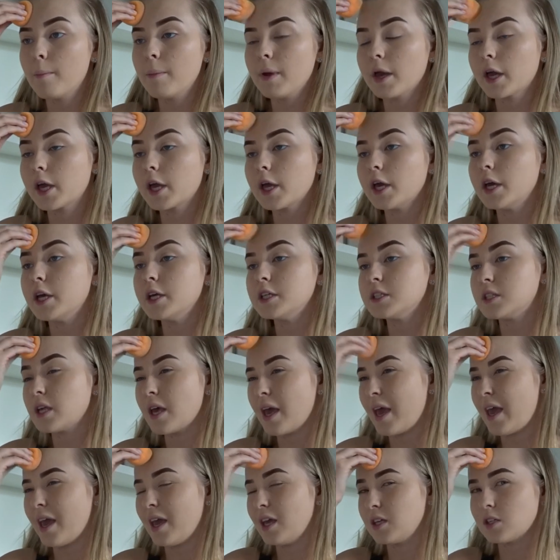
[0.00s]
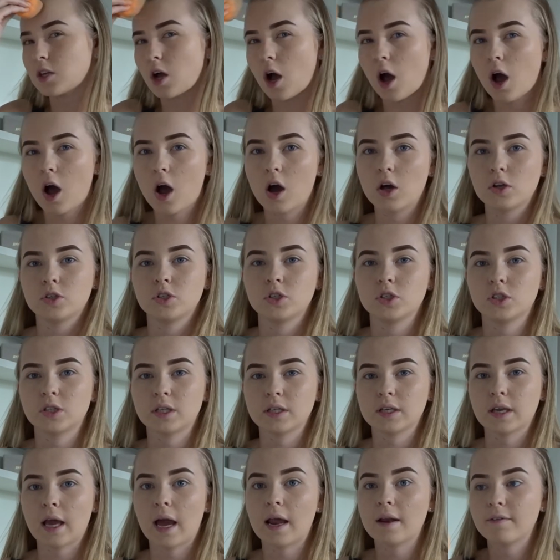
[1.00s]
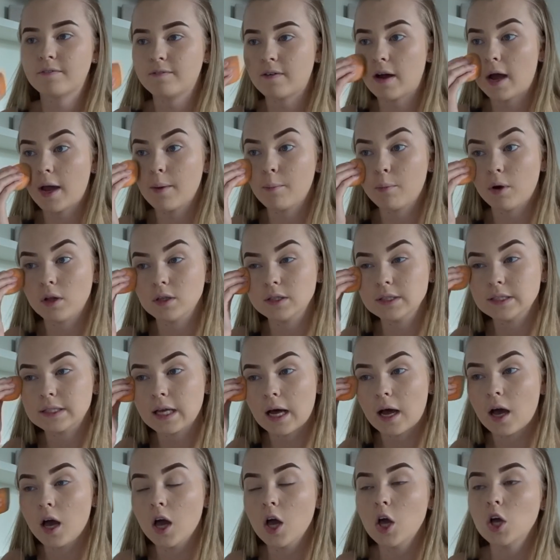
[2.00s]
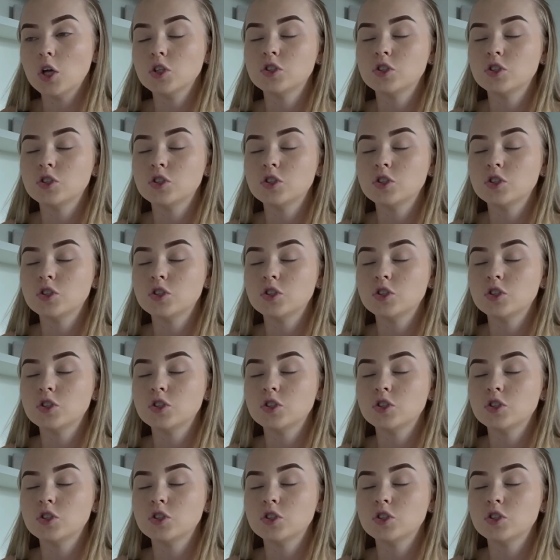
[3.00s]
because it is hard to just kind of find ones that